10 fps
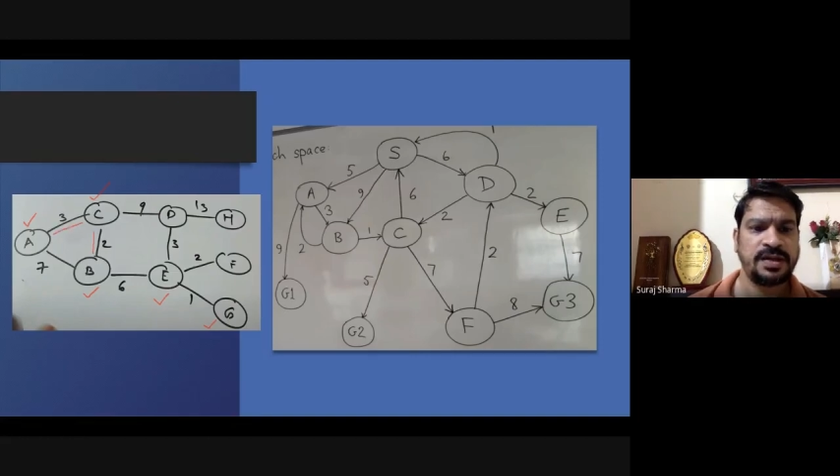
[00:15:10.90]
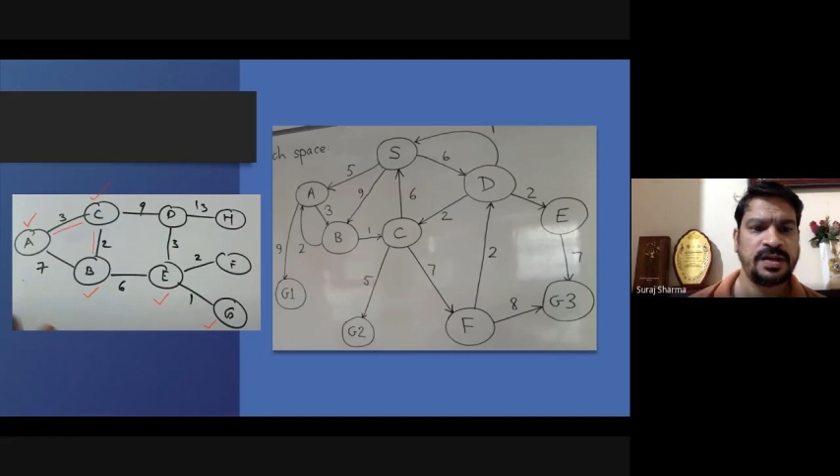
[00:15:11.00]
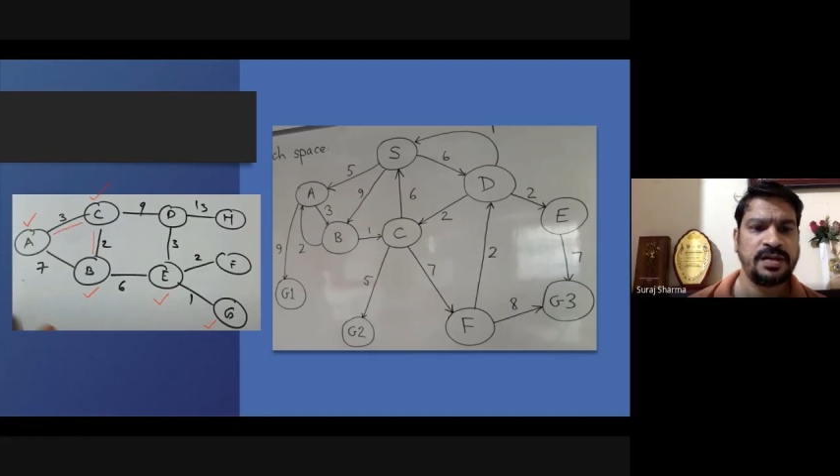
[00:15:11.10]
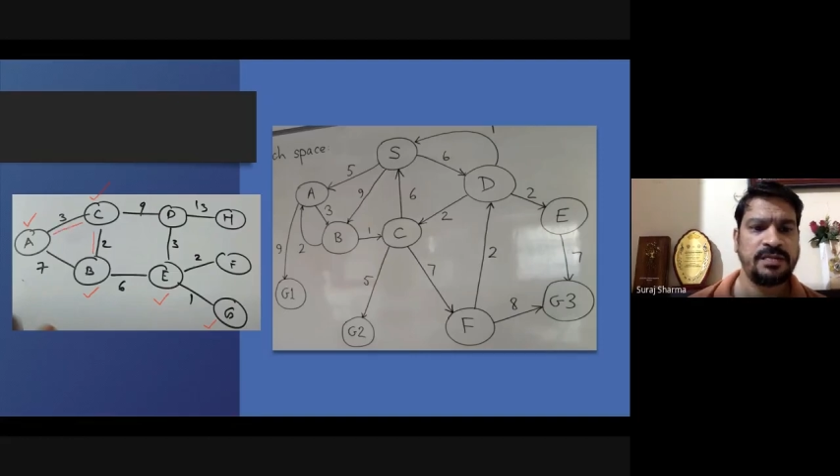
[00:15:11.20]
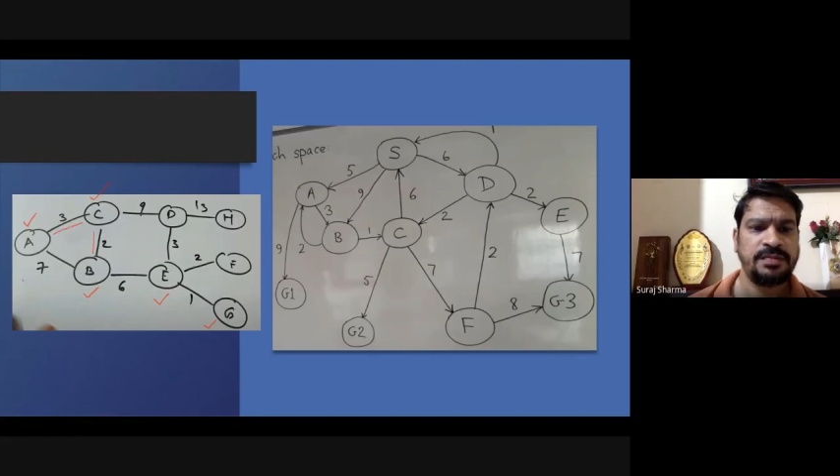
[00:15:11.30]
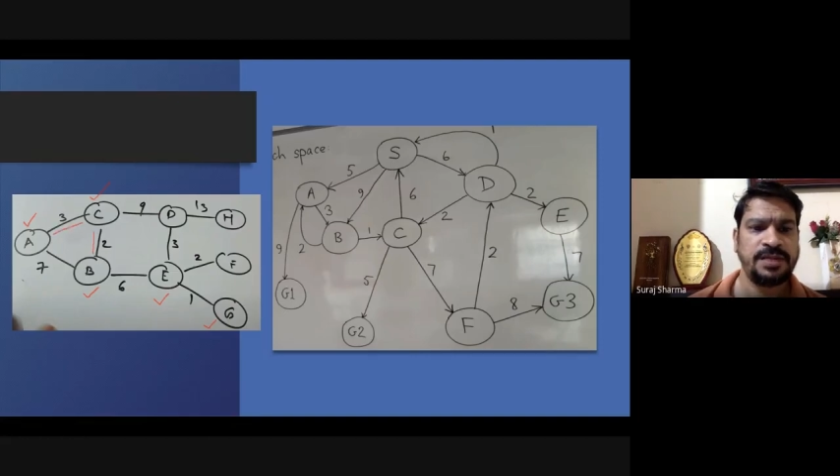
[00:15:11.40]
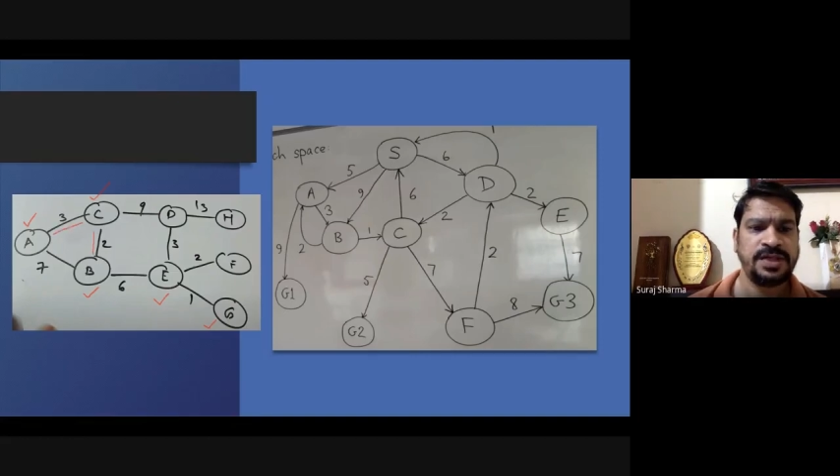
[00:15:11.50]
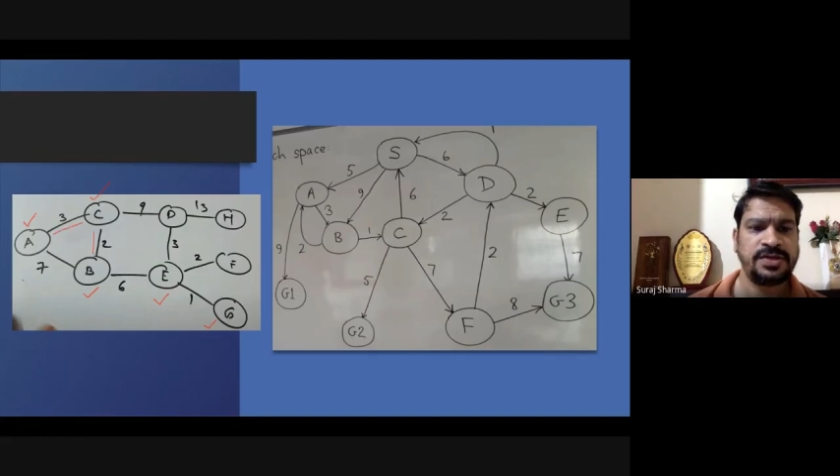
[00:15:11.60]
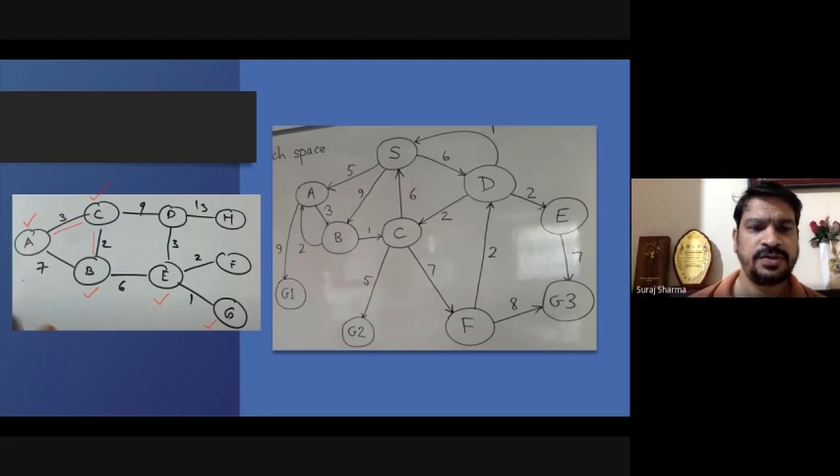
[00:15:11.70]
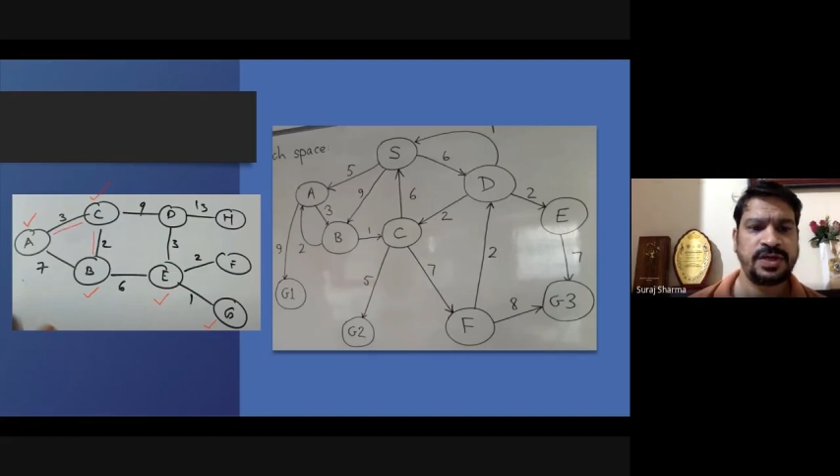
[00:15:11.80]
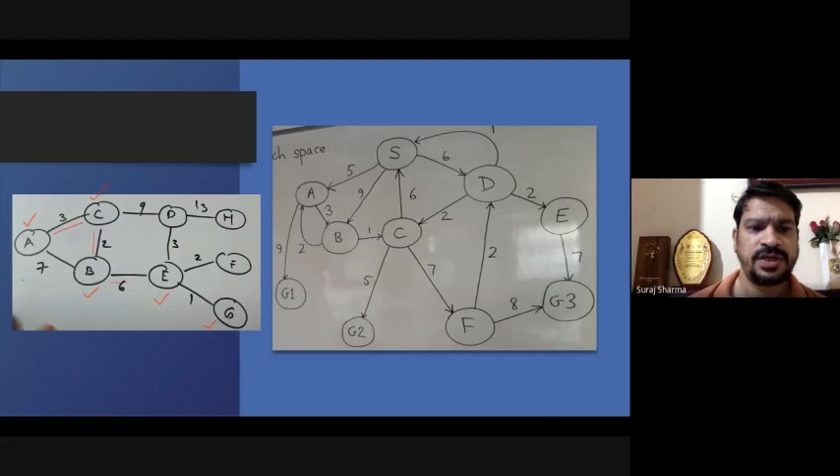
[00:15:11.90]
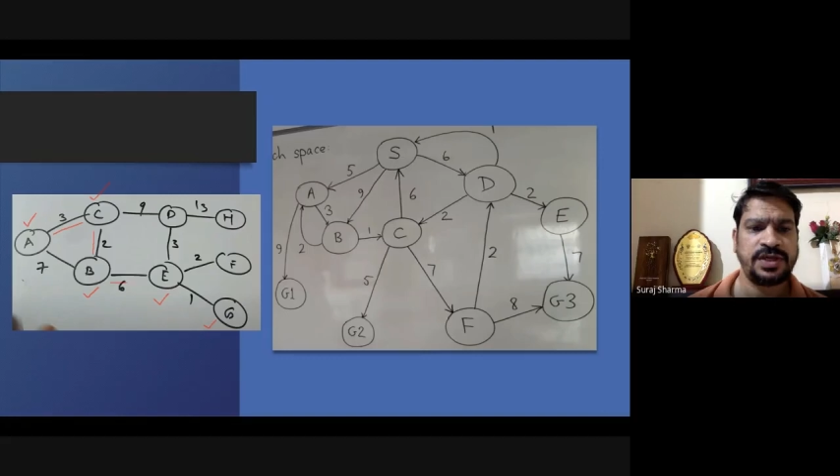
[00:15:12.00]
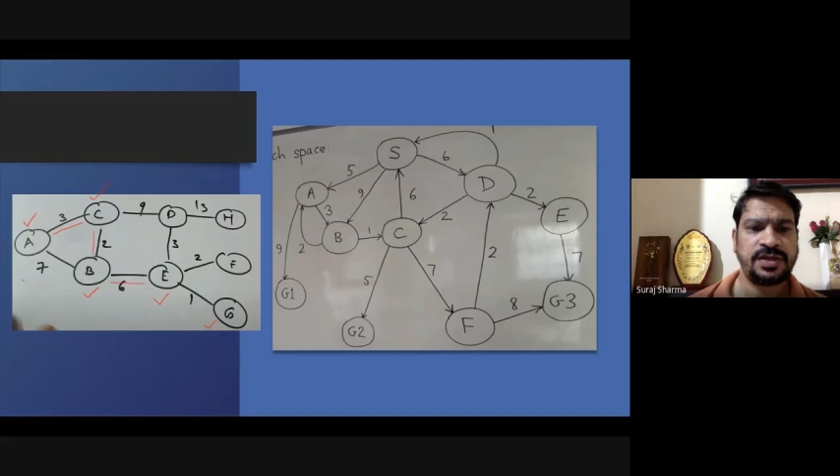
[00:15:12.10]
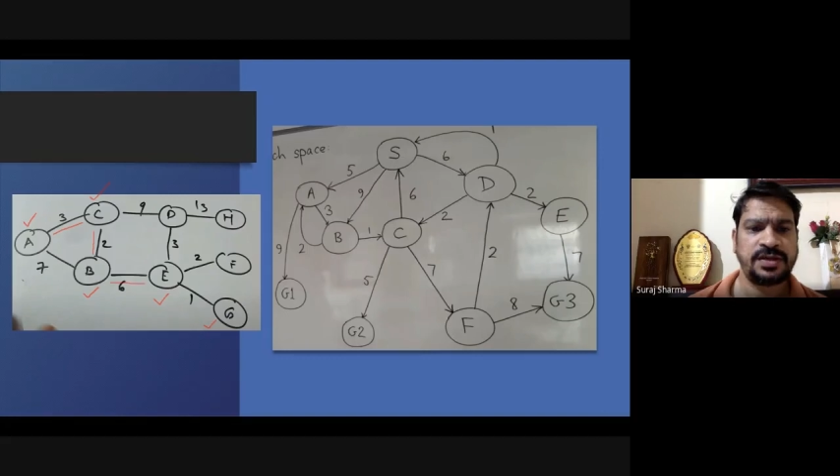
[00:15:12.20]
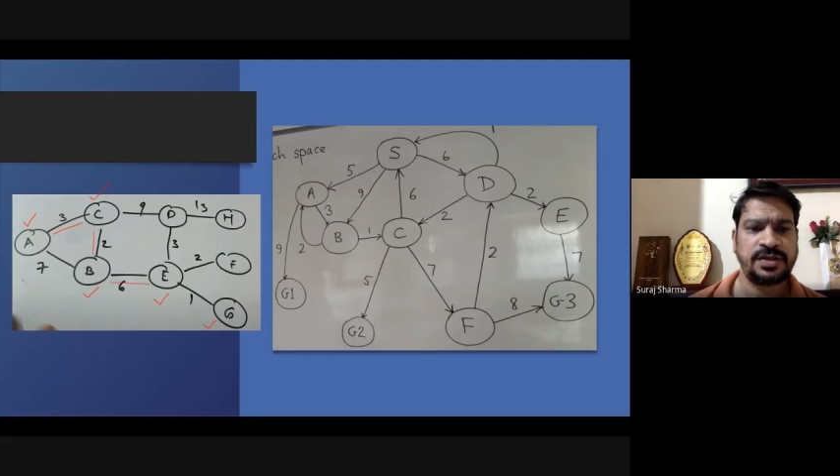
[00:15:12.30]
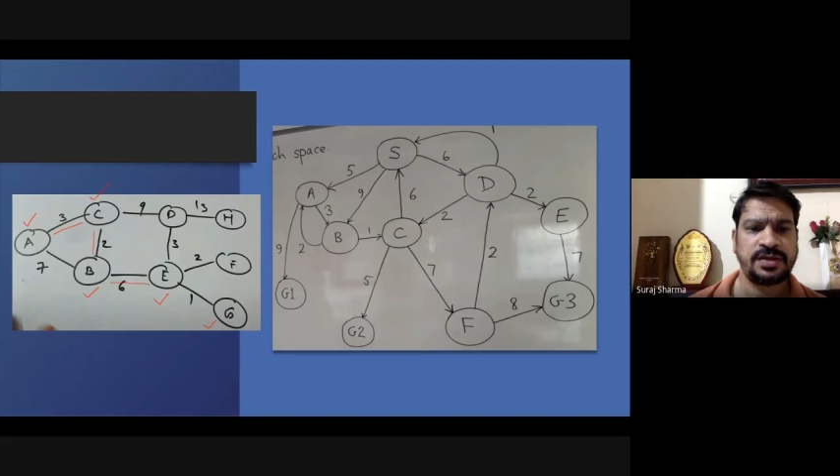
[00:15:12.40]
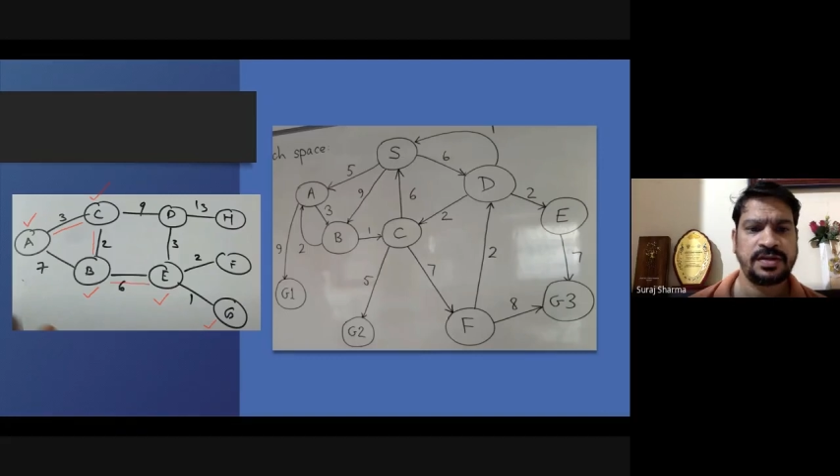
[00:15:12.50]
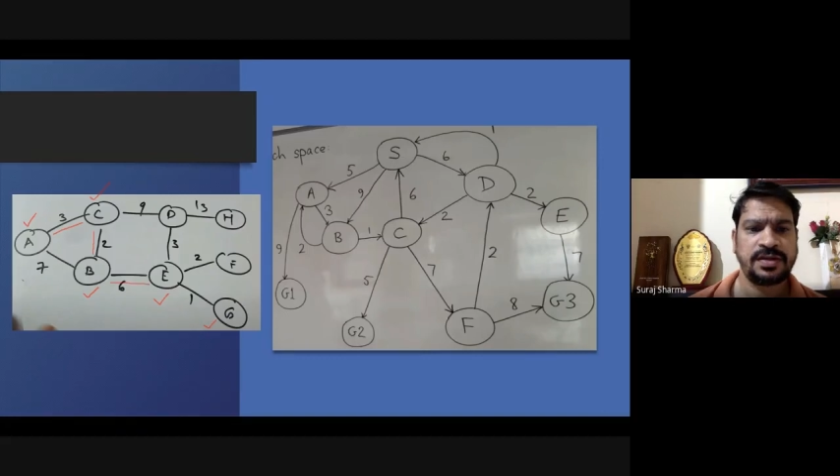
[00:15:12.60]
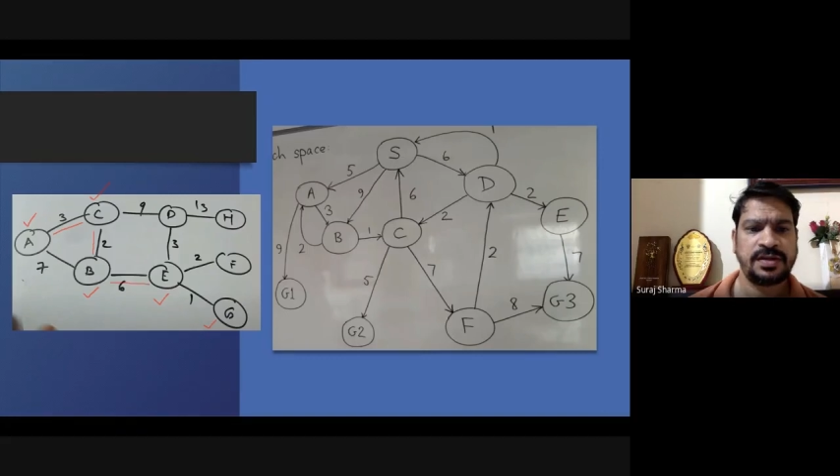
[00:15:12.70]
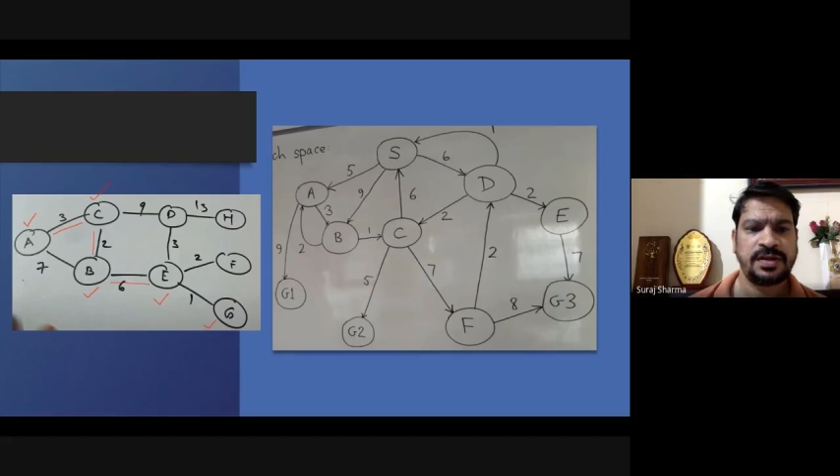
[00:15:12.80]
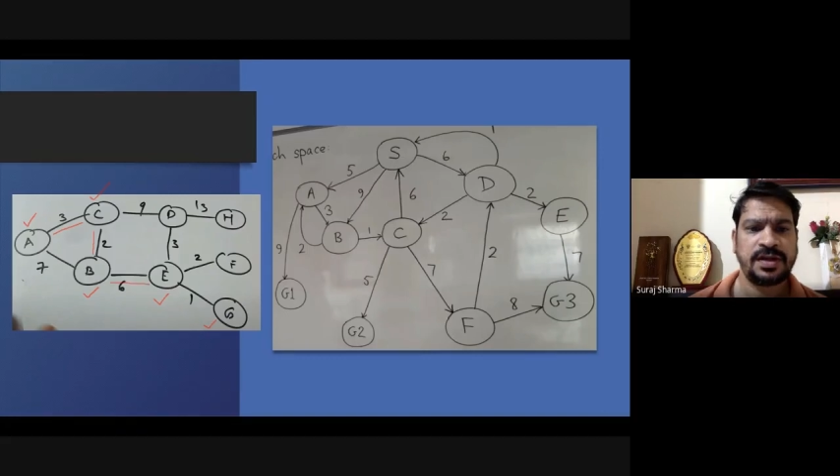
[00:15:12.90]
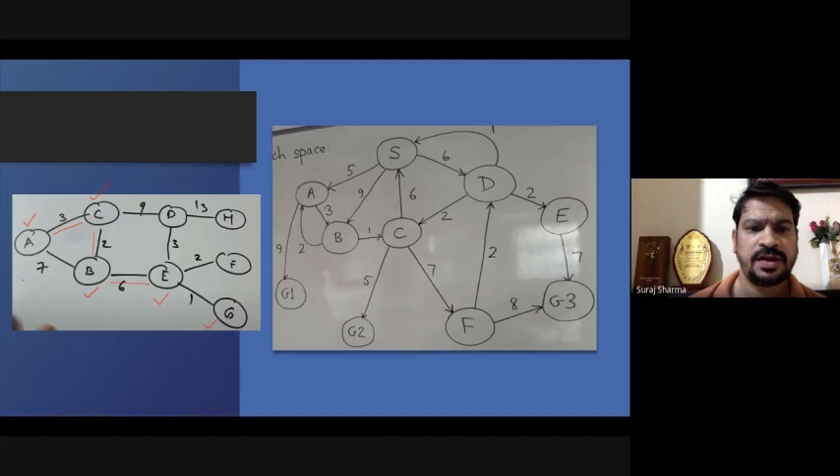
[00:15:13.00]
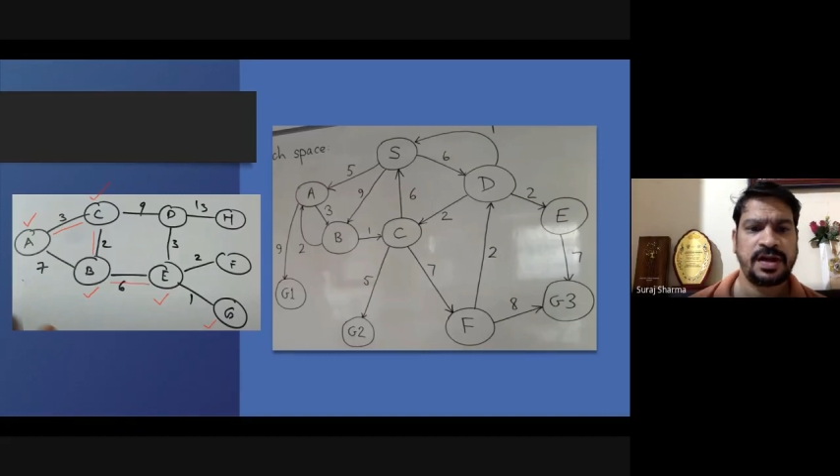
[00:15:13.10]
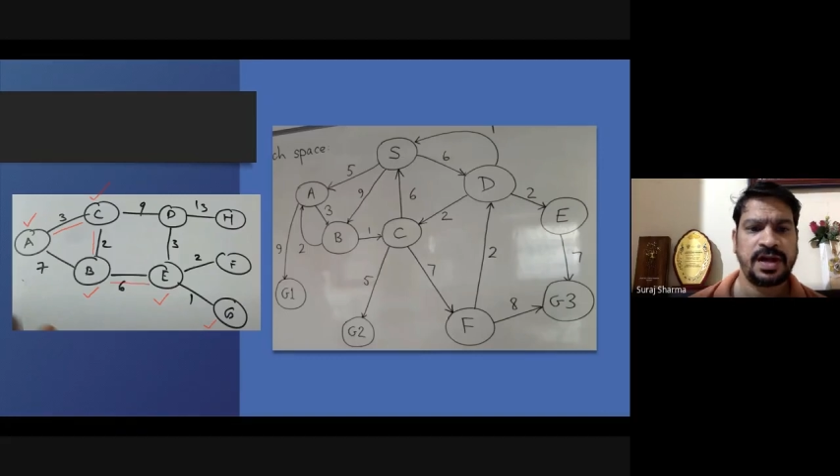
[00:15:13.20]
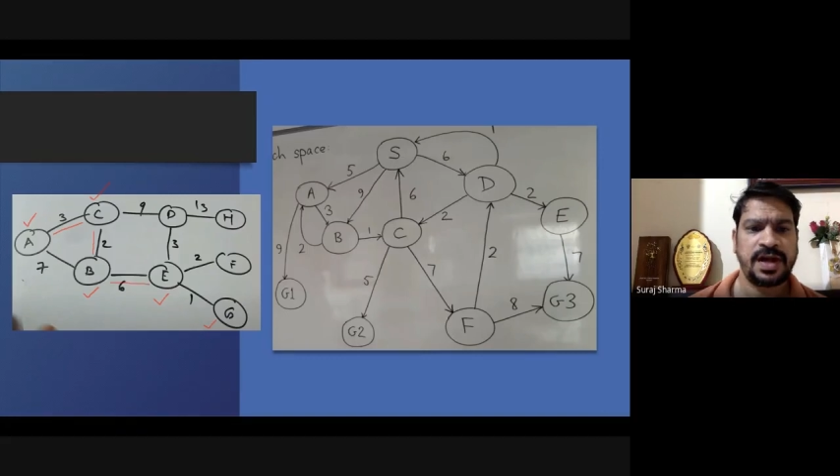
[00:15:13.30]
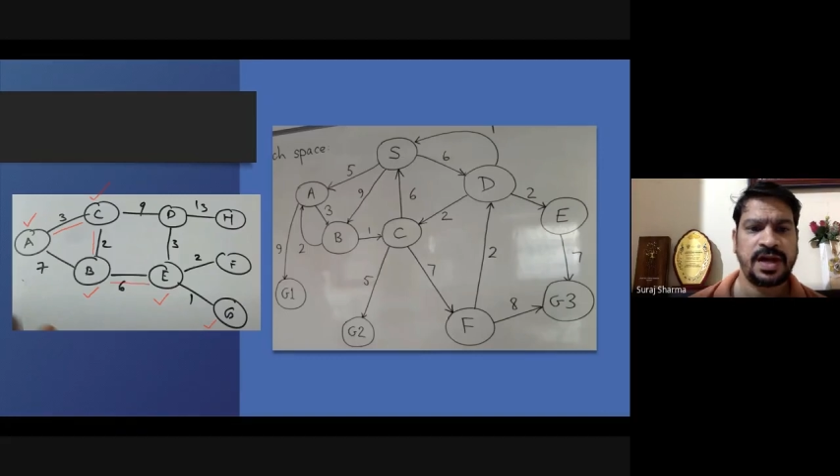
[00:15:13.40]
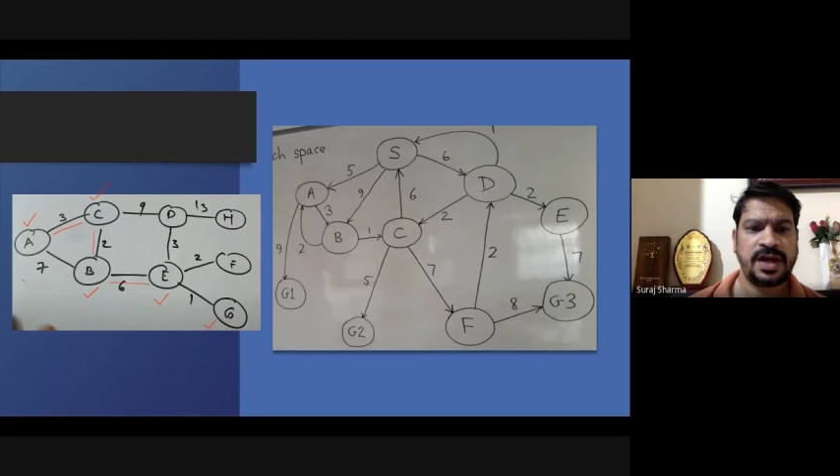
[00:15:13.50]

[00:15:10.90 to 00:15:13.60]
B to E, and